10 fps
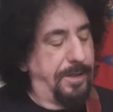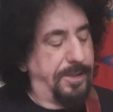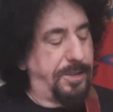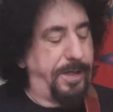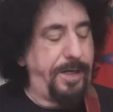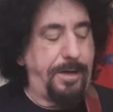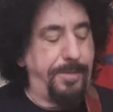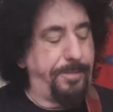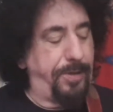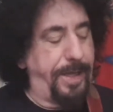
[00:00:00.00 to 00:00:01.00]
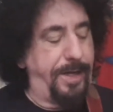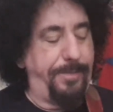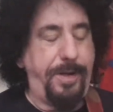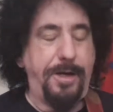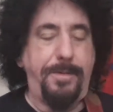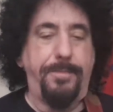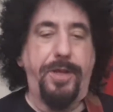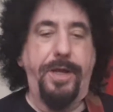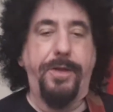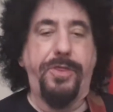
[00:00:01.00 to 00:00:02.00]
So here I'm going to play it up here. I'm going to
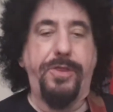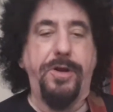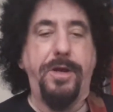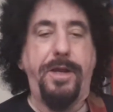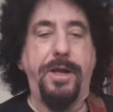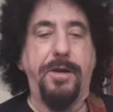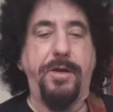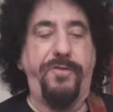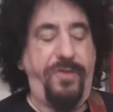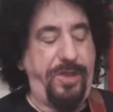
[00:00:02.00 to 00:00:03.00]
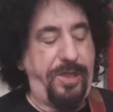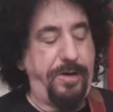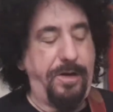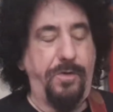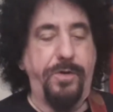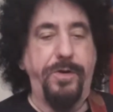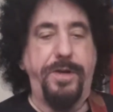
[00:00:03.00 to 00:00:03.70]
play a 3rd here, a 5th here, and a root